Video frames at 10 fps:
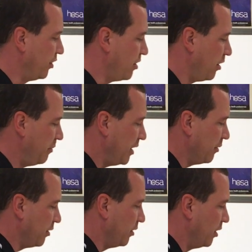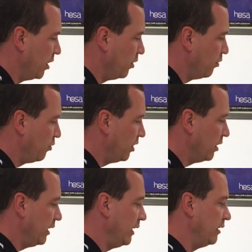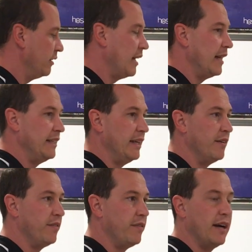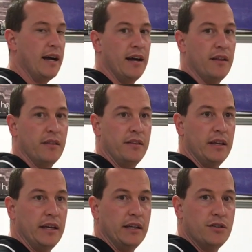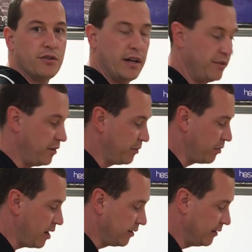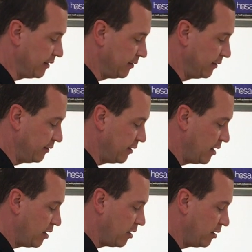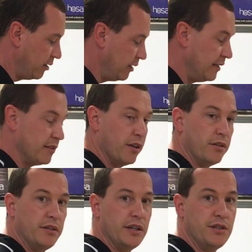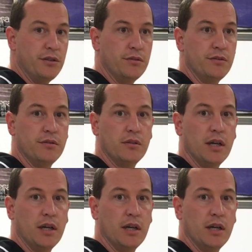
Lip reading: You're not going to be able to really identify the transverse processes on these other tissues